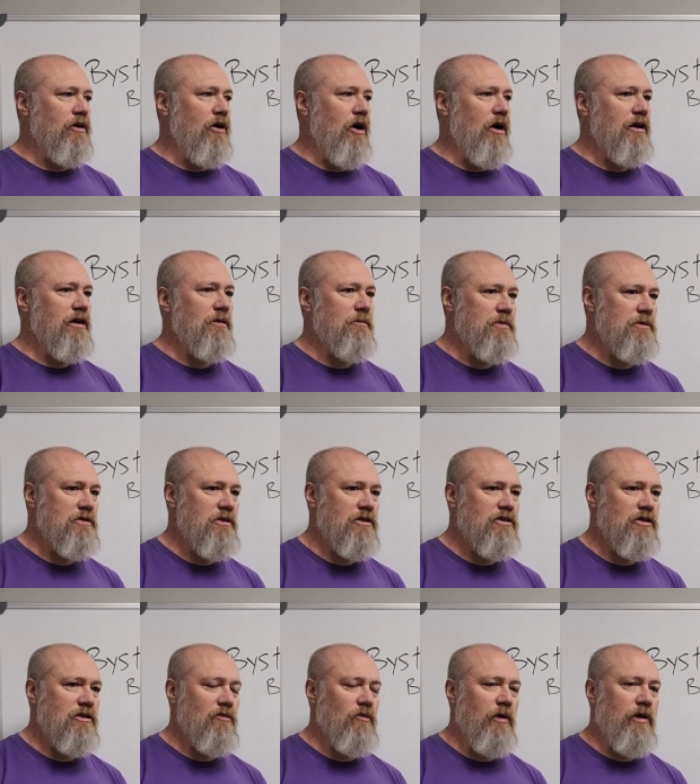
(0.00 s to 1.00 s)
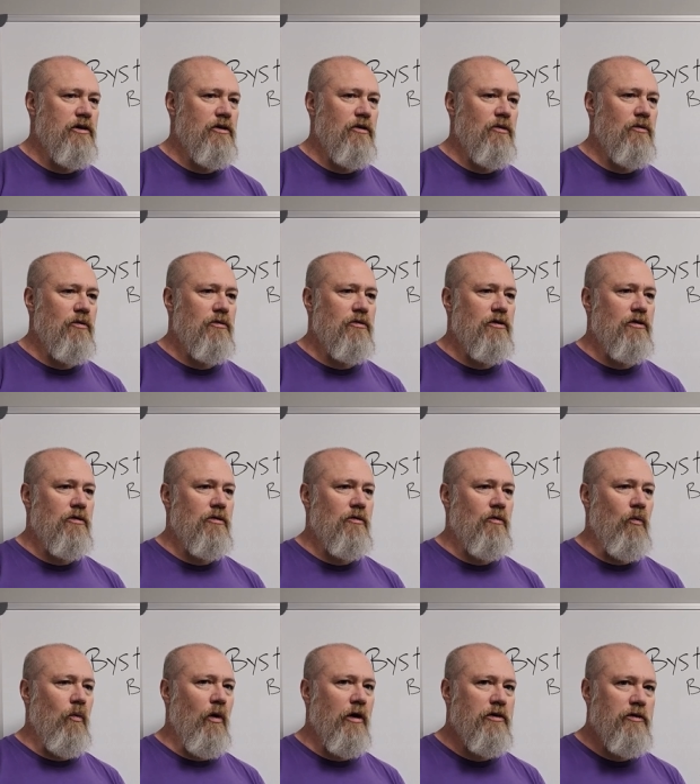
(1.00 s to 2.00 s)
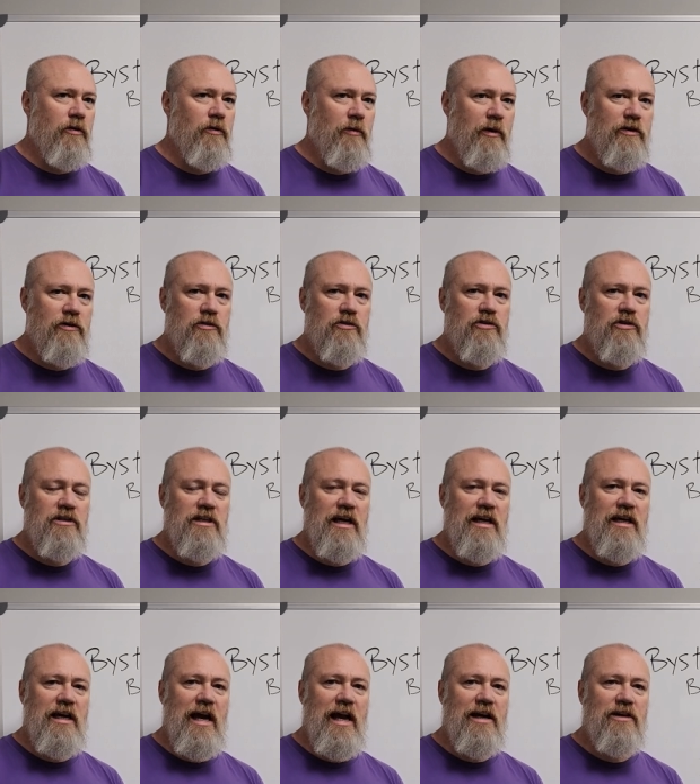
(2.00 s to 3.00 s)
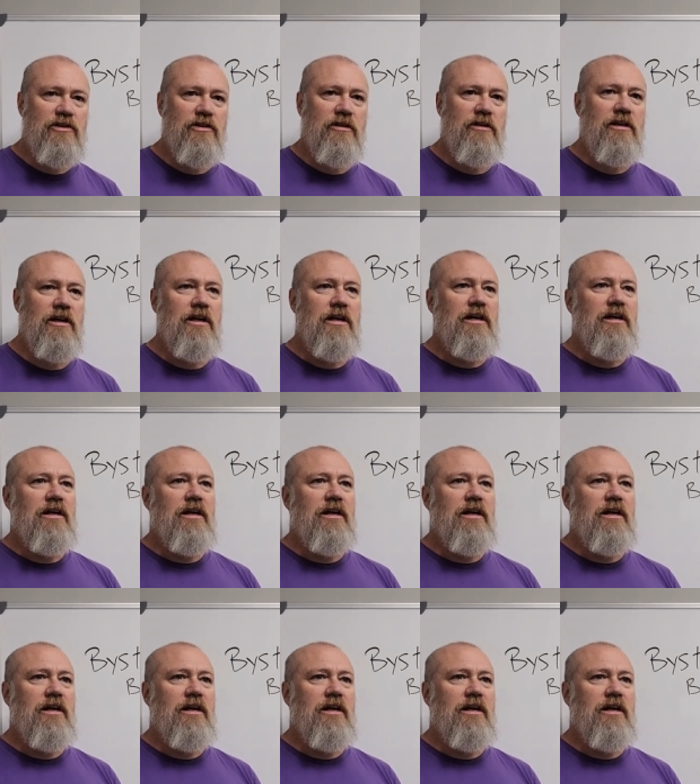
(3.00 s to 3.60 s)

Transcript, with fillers: caught in a position where you're you're wondering whether you should take action,